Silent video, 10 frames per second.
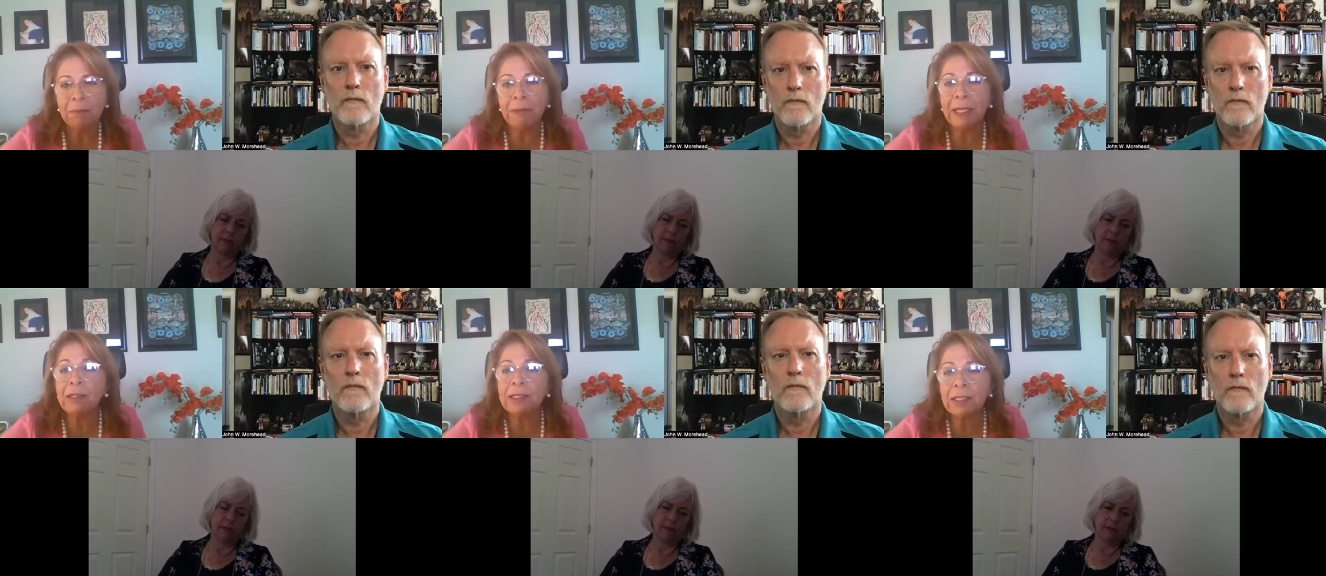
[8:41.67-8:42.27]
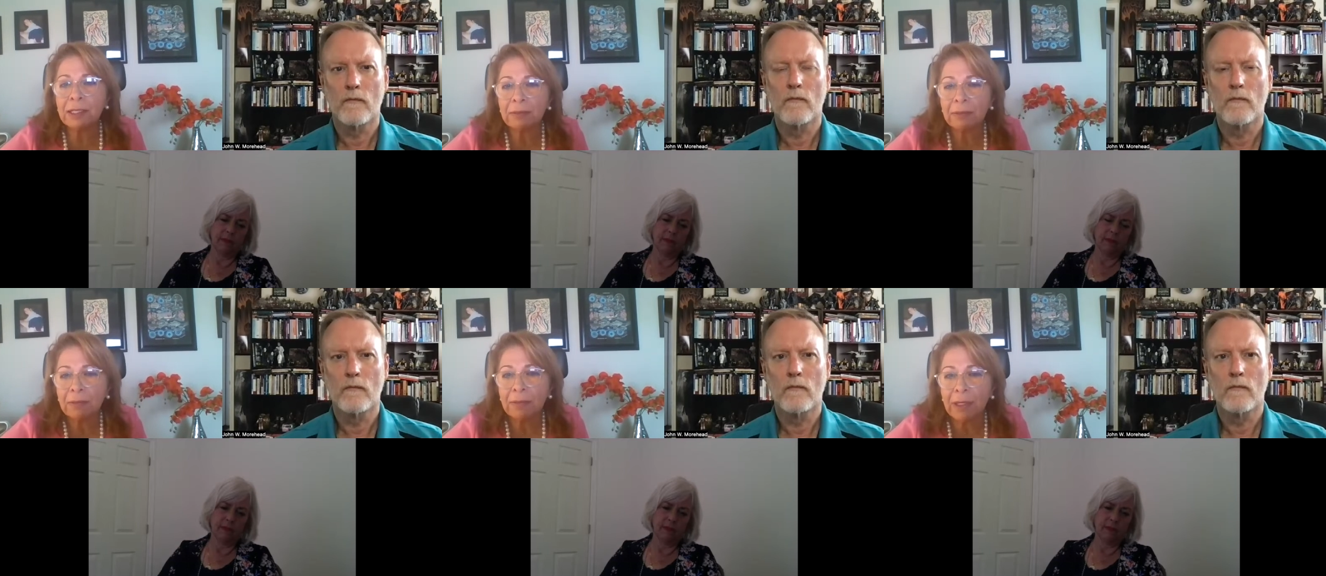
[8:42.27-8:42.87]
Speaker 1: build
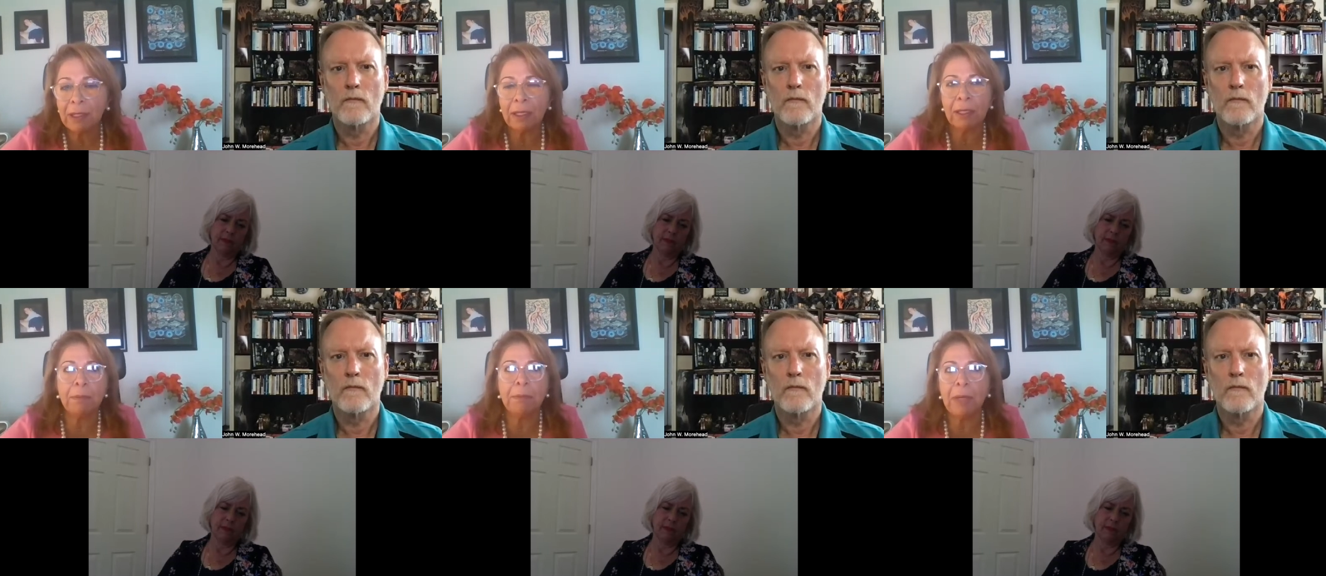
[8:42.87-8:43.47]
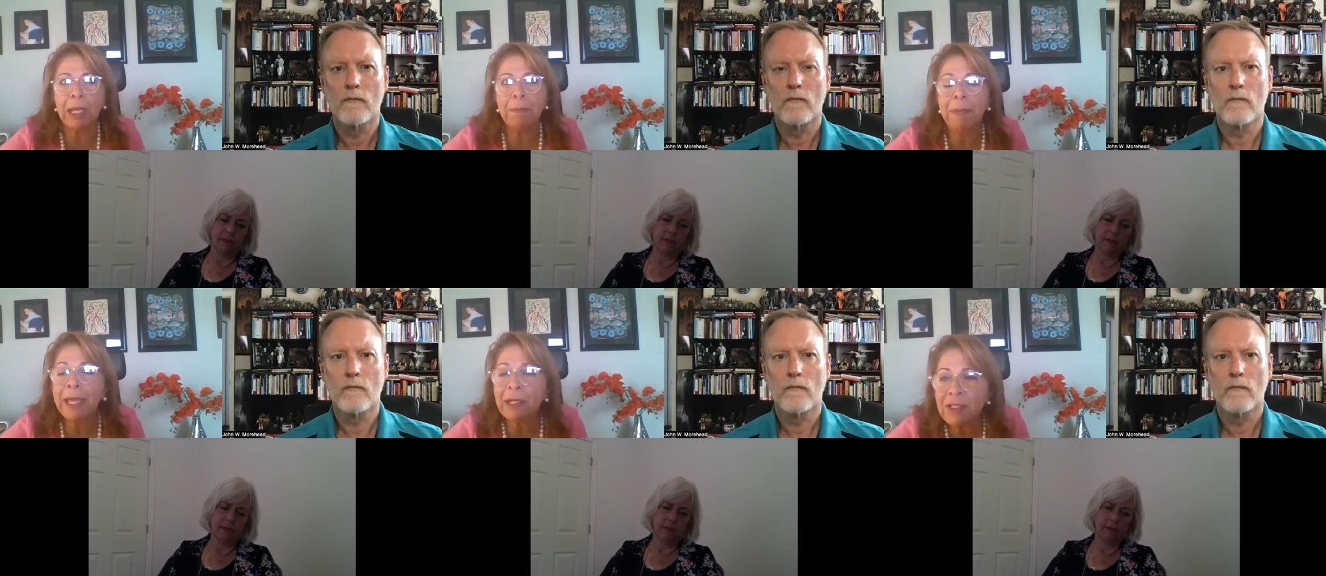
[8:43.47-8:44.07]
um, a
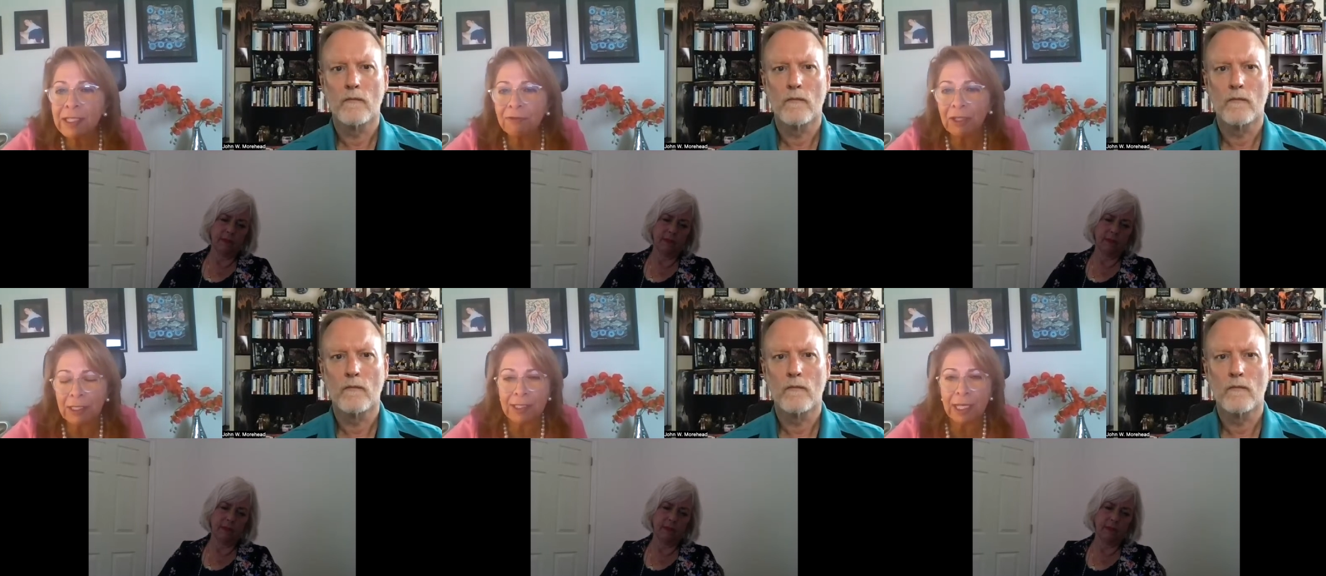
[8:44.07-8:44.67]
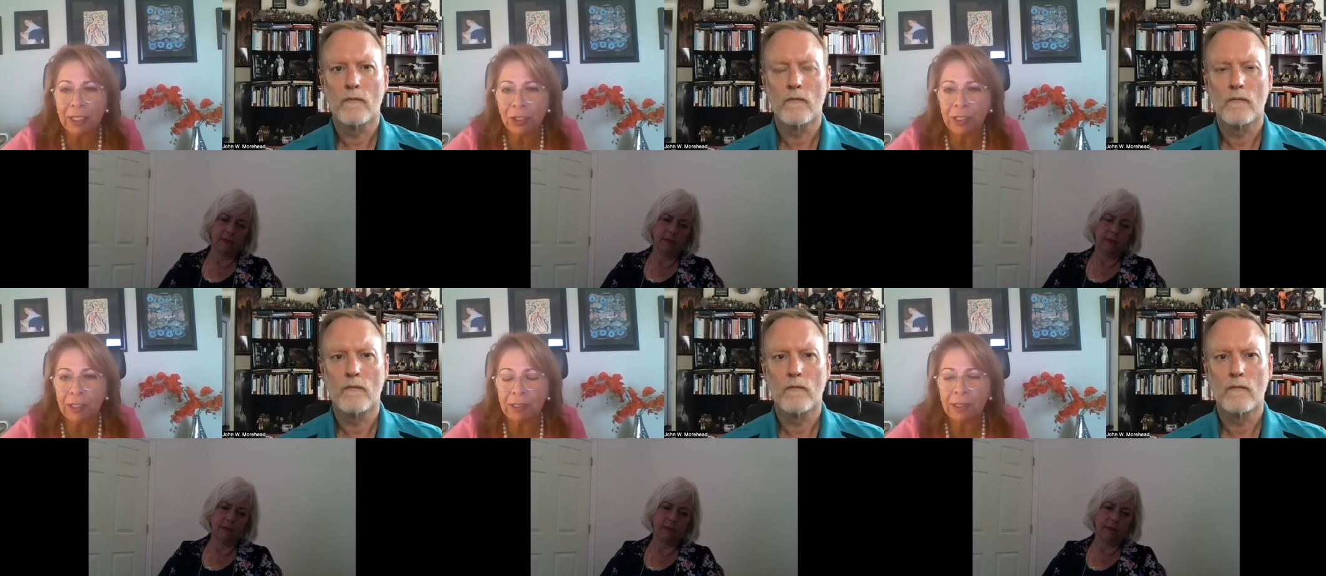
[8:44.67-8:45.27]
better civilization,